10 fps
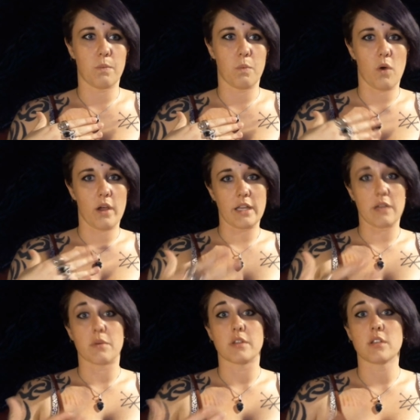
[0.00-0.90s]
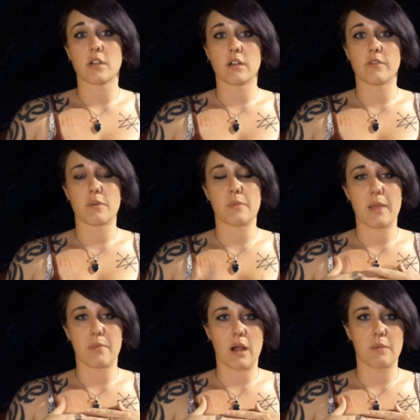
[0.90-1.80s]
want in return for my
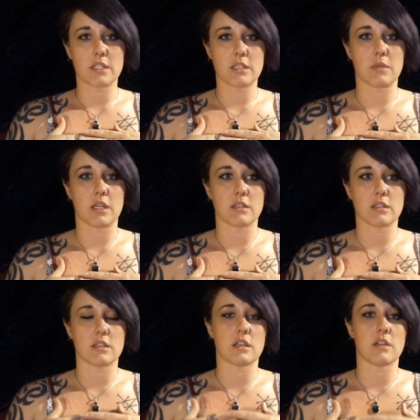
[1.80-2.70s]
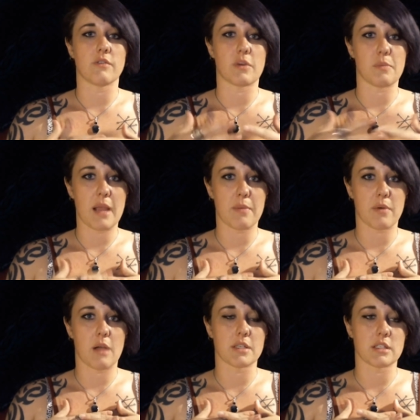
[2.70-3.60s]
promise to be consistent and for my
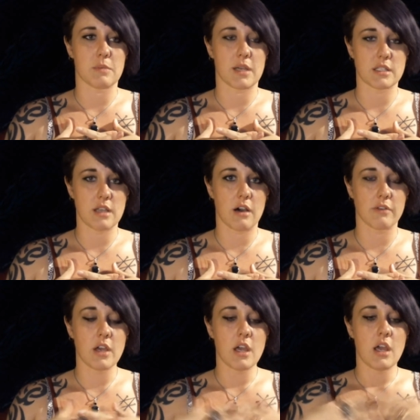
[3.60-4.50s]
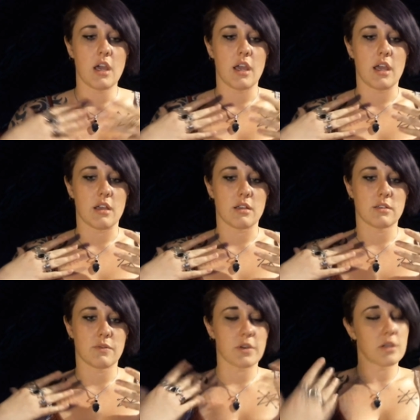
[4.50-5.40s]
promise to myself
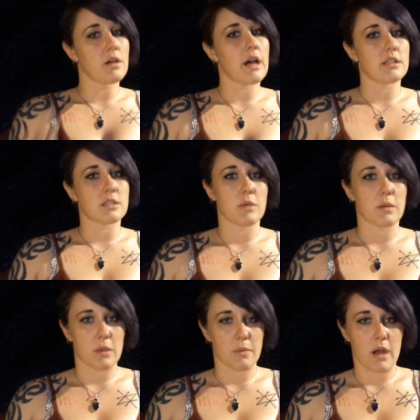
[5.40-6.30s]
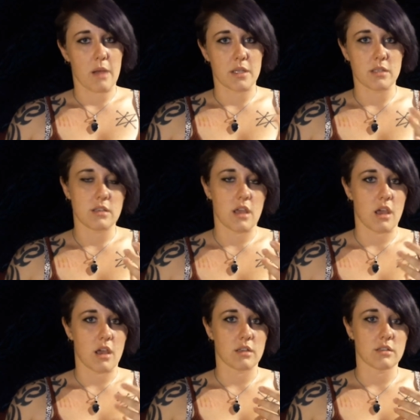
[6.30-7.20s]
is for you guys to make me a promise.
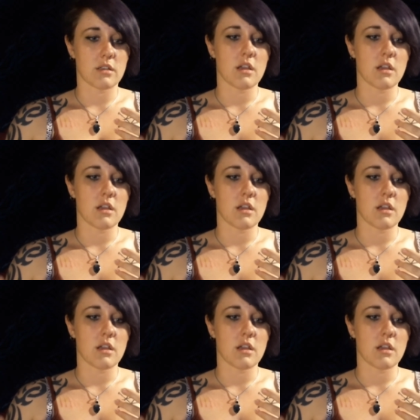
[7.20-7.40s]
And